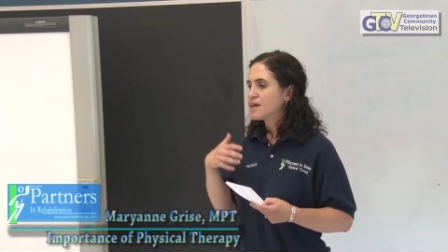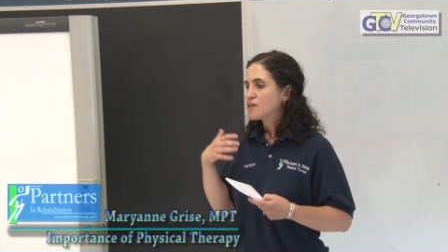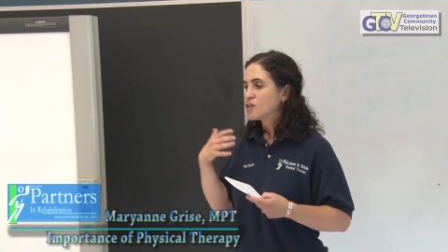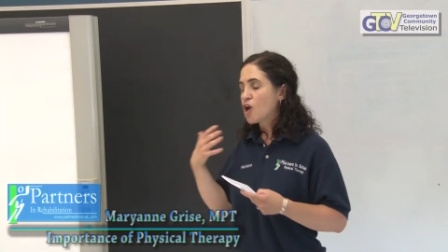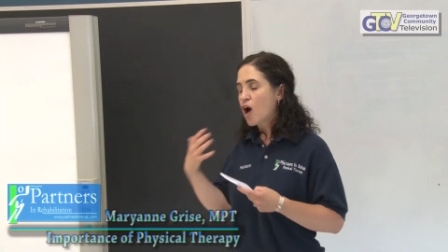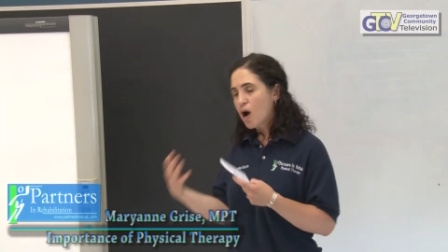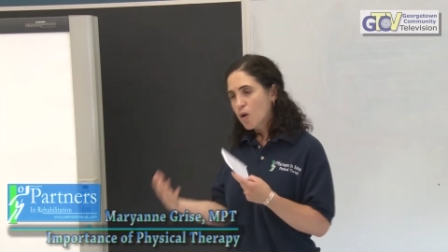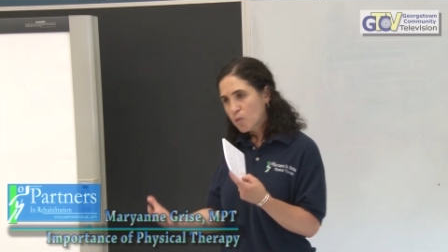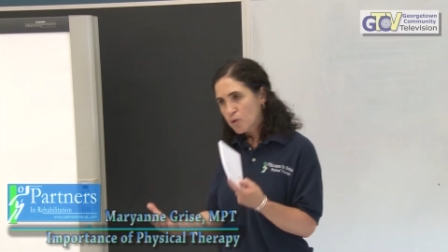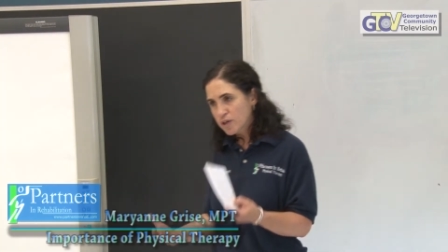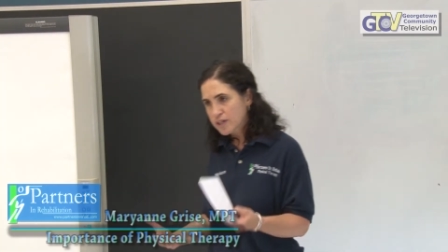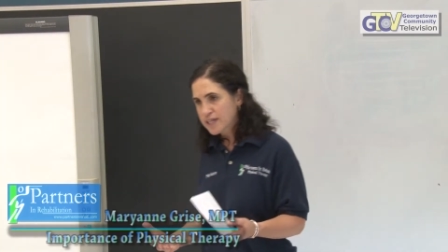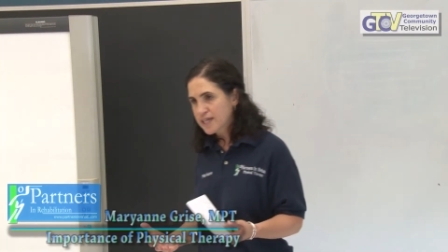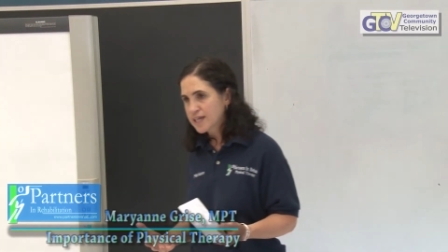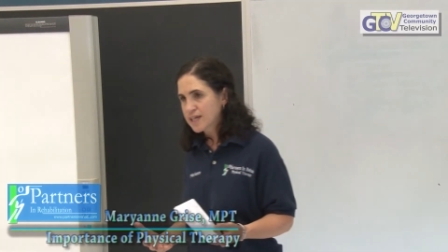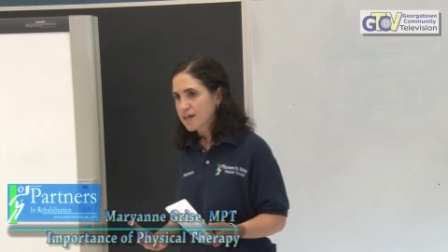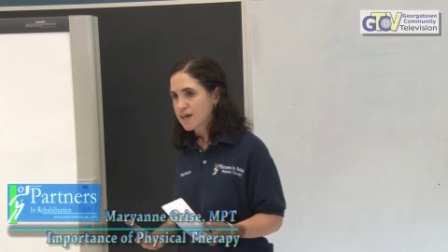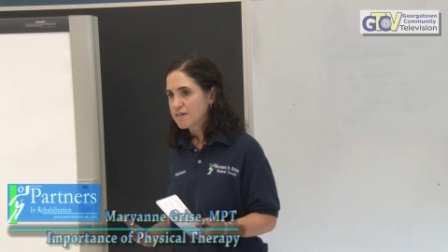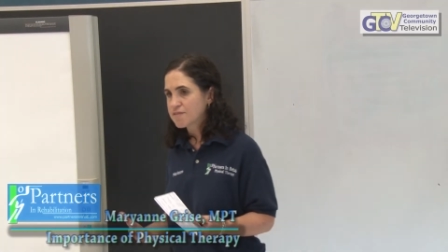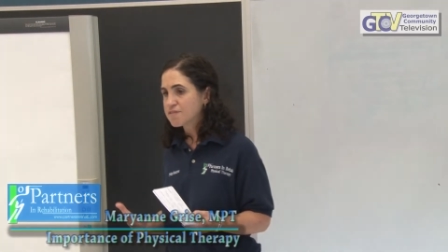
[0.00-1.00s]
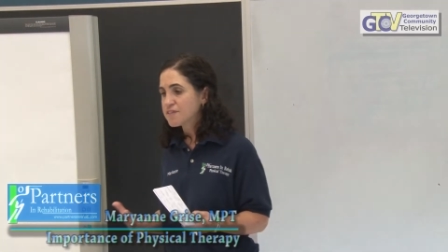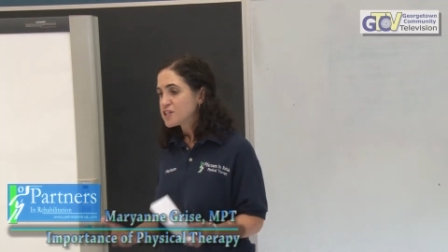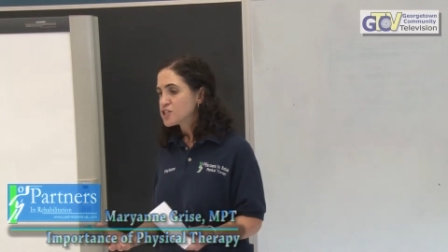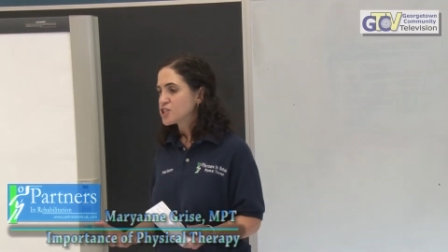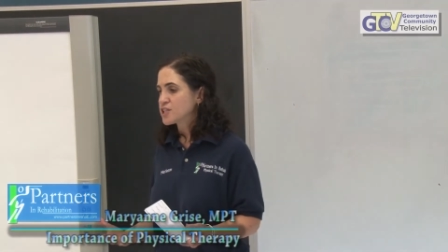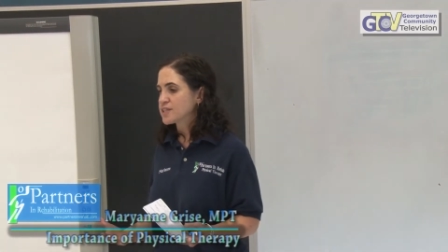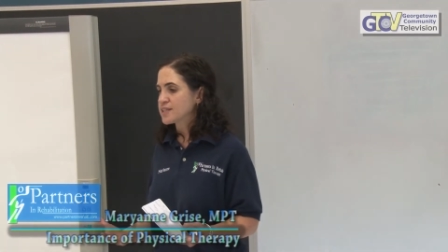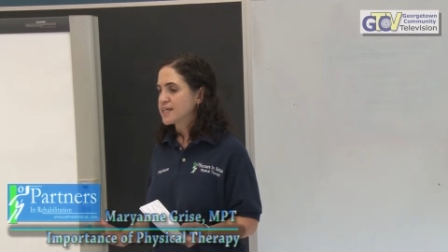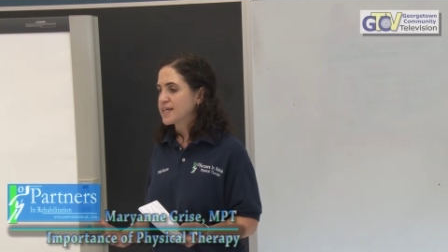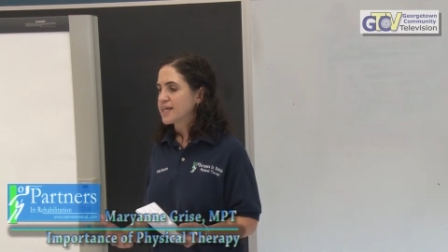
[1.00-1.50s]
not working
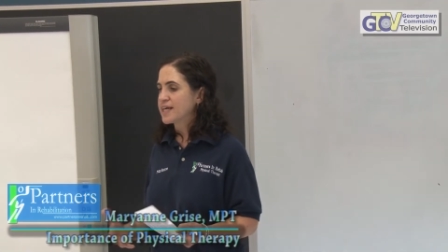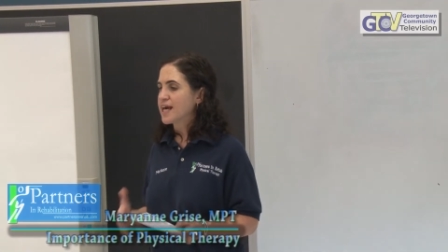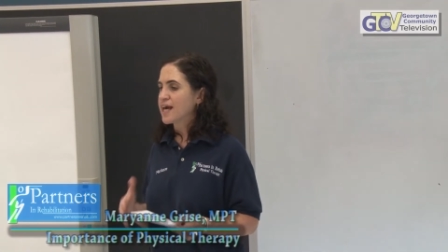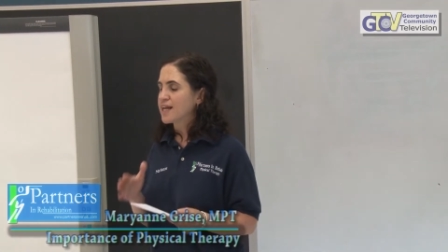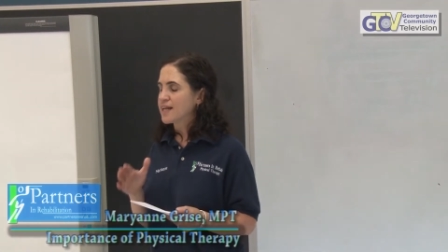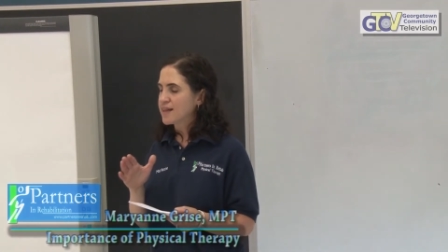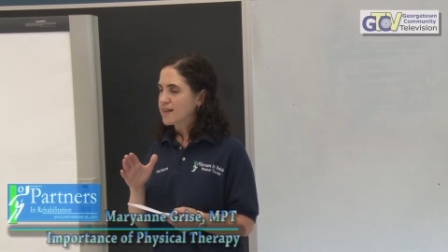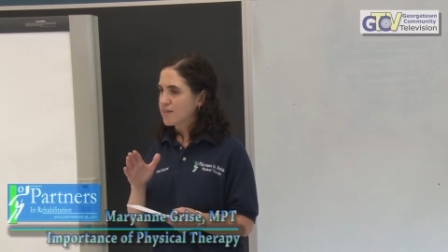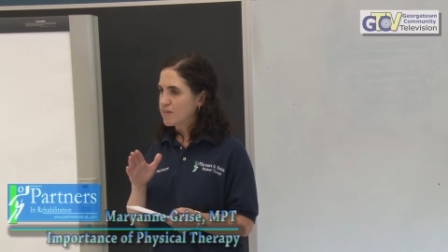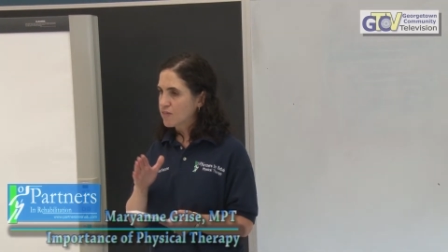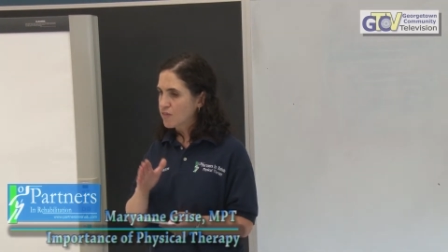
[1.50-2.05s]
efficiently, and